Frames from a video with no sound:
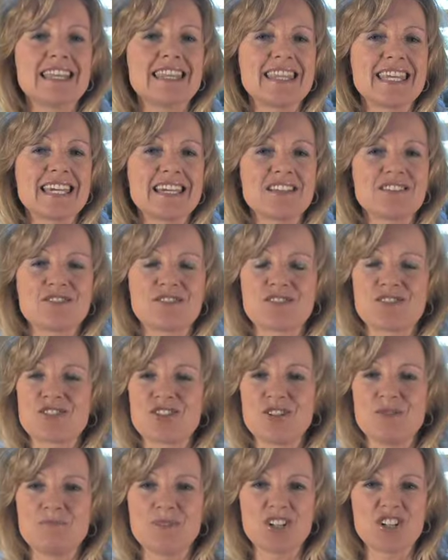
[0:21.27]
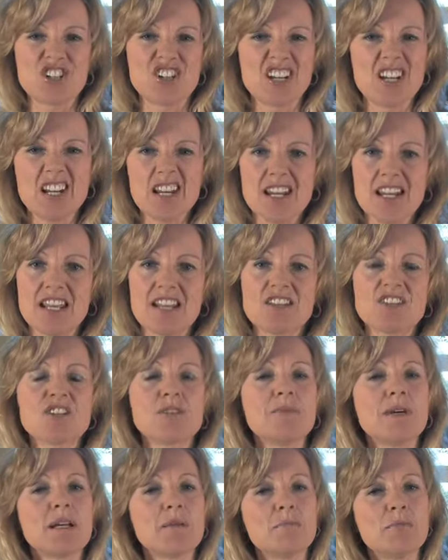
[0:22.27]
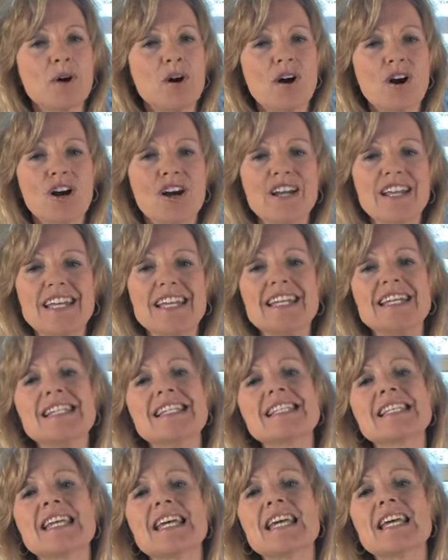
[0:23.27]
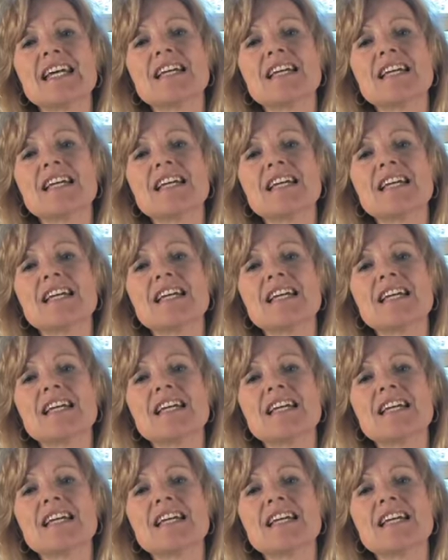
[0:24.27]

There's too much eating, too many parties.